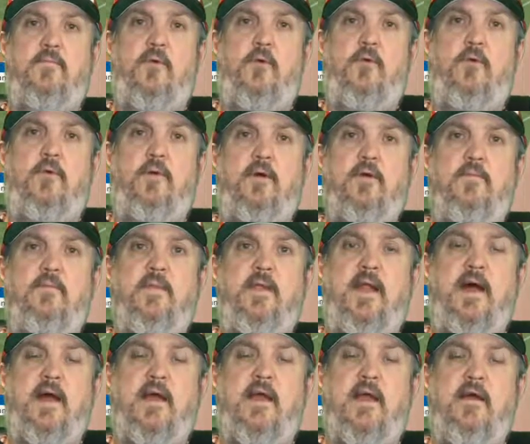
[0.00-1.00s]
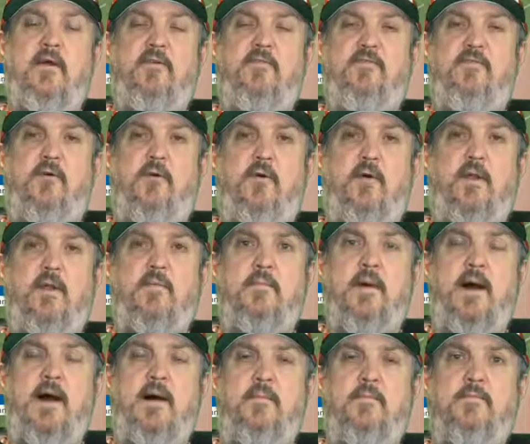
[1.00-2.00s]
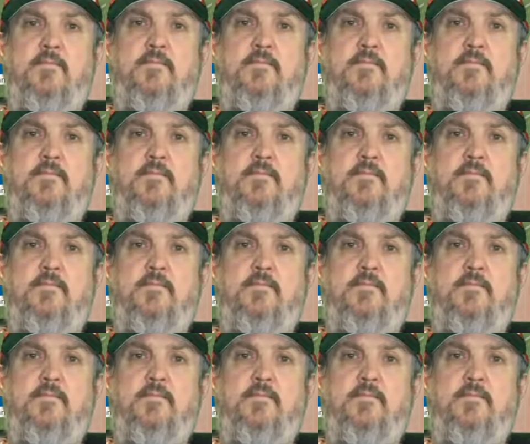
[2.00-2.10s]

more room than I cared for in my